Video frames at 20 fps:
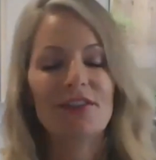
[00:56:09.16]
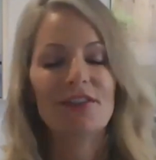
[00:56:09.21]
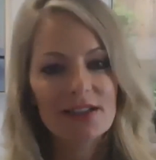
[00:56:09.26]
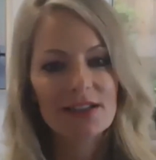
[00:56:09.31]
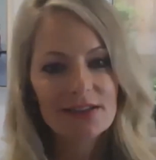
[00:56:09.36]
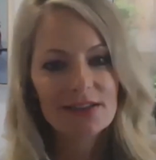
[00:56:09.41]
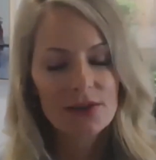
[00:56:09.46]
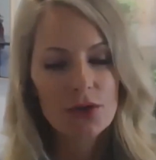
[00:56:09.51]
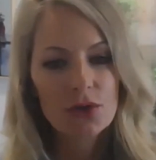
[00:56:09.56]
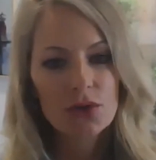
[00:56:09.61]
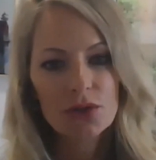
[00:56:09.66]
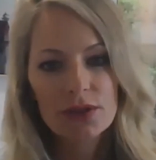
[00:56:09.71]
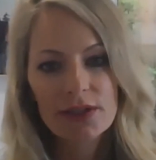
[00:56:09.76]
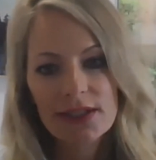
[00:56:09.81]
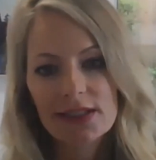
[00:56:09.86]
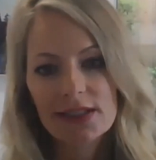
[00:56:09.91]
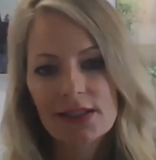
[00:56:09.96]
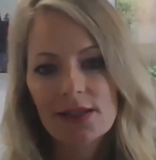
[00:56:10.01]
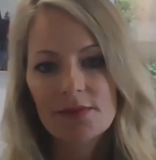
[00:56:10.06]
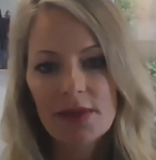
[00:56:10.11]
for us
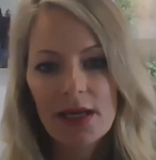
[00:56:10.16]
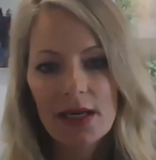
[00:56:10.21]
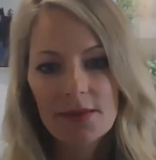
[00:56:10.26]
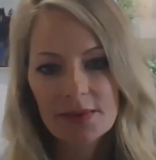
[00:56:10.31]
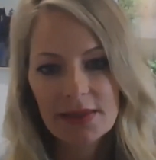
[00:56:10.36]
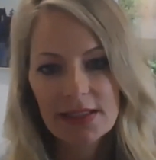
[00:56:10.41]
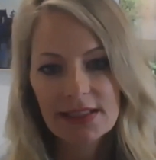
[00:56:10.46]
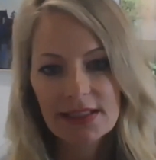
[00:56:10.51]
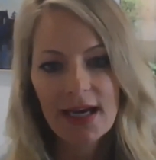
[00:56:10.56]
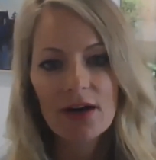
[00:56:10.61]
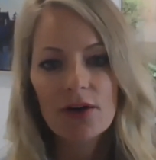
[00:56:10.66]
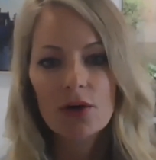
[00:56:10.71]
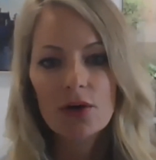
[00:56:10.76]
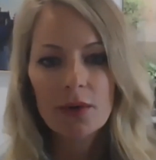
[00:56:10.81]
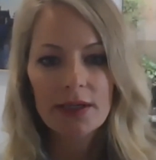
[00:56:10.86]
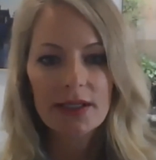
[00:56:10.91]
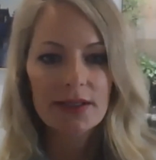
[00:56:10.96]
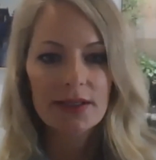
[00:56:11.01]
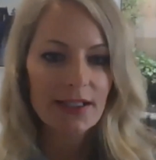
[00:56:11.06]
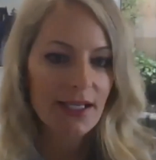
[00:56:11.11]
locally. Sometimes it's how
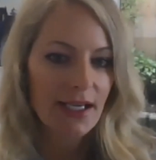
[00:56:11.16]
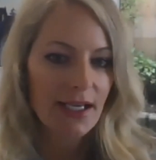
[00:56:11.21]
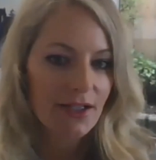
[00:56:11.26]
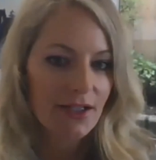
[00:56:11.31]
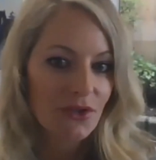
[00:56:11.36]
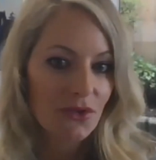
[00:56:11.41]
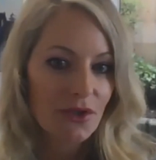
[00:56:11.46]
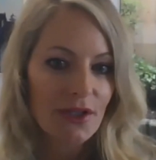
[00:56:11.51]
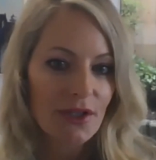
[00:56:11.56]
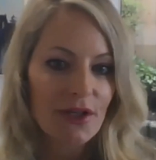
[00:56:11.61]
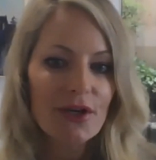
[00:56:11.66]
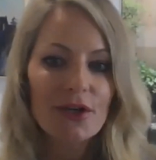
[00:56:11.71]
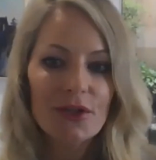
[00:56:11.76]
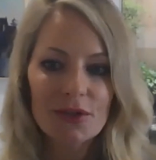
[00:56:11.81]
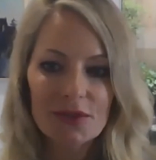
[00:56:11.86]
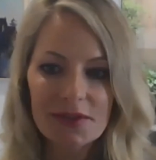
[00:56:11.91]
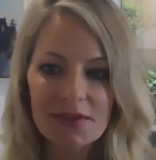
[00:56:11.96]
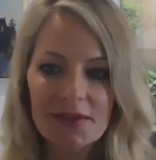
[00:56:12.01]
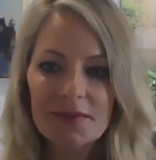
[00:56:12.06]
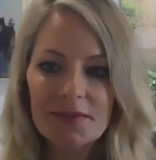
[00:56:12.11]
quickly can you
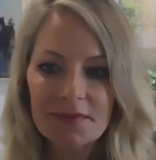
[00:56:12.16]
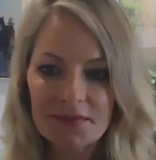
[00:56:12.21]
close.